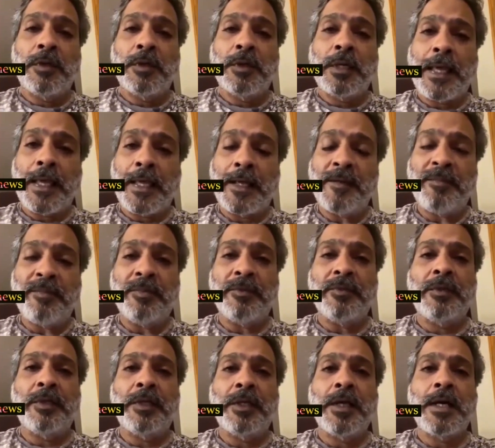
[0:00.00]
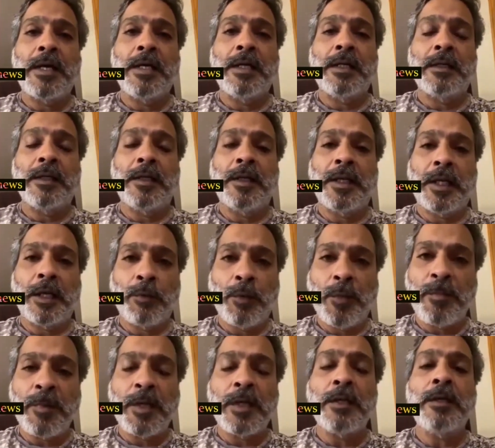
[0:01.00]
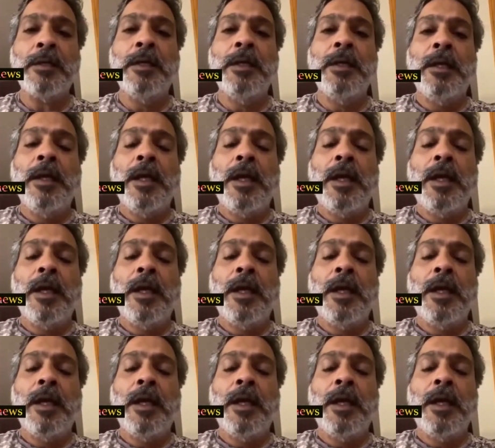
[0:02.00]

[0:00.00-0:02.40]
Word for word: uh, help regarding an equipment,